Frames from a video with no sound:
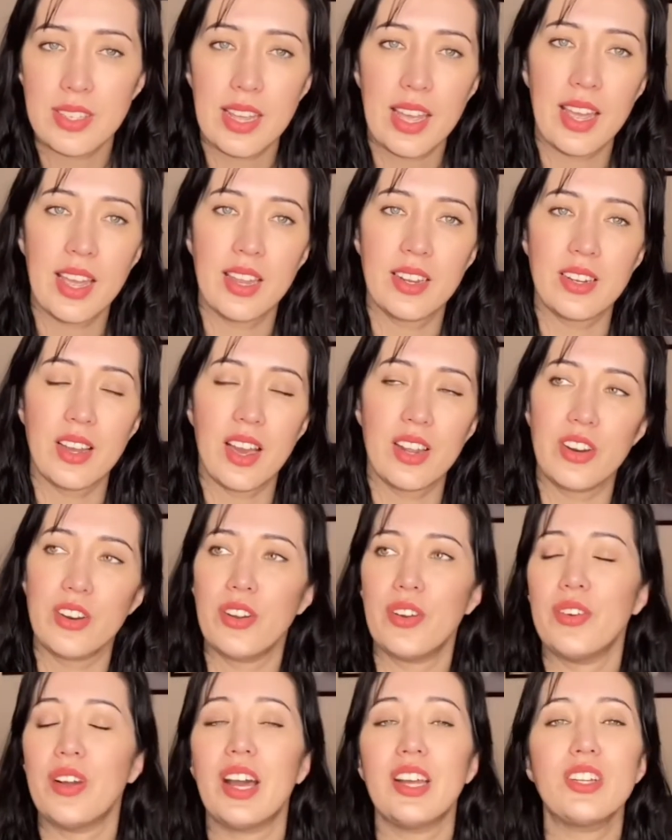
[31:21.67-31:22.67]
And I don't know,
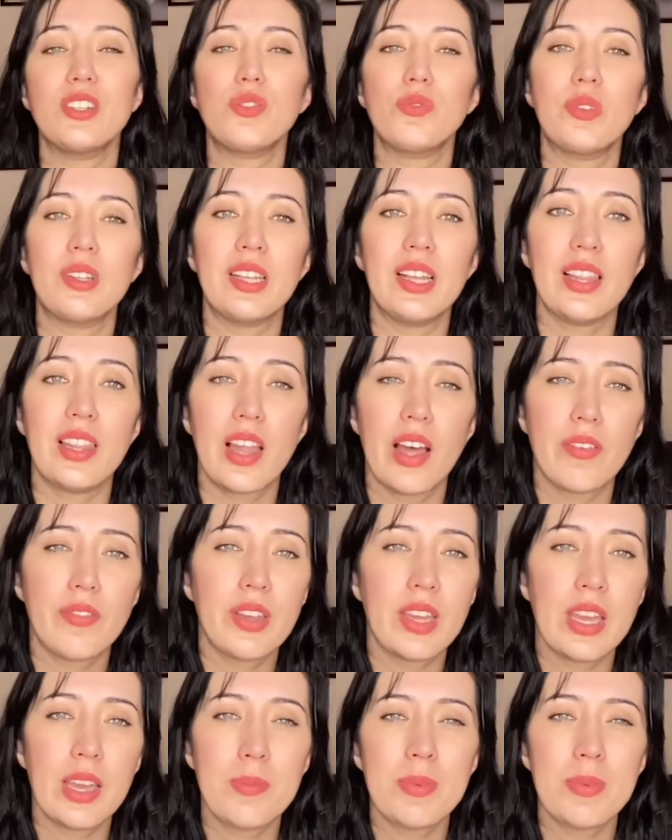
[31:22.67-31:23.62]
I just really love him.